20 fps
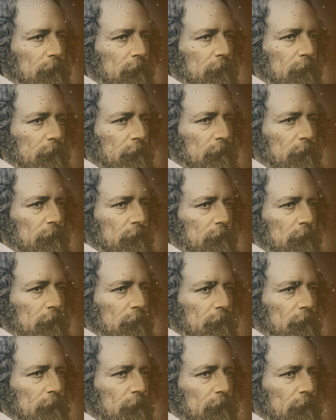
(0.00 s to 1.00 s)

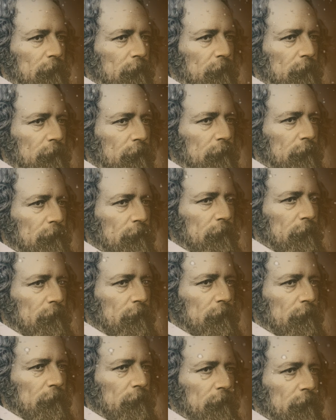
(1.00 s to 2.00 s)

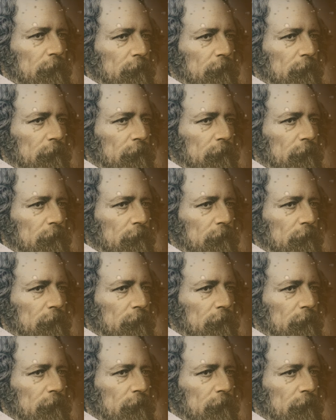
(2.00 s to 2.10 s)
(silence)